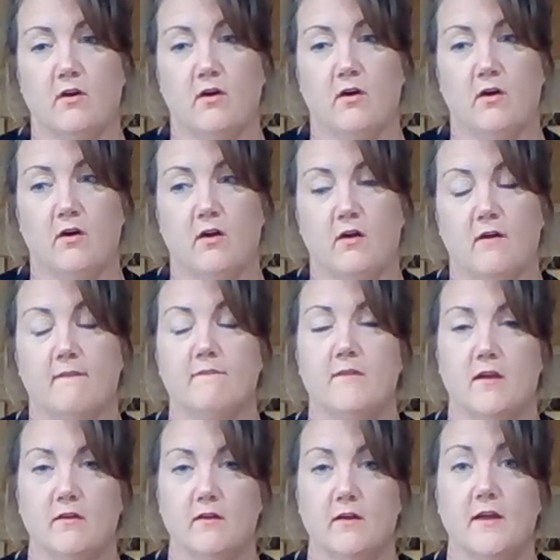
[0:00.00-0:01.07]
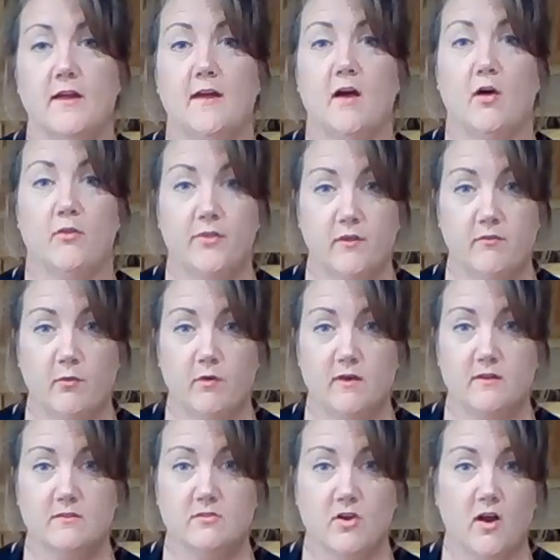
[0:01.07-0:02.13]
are very healthy for us.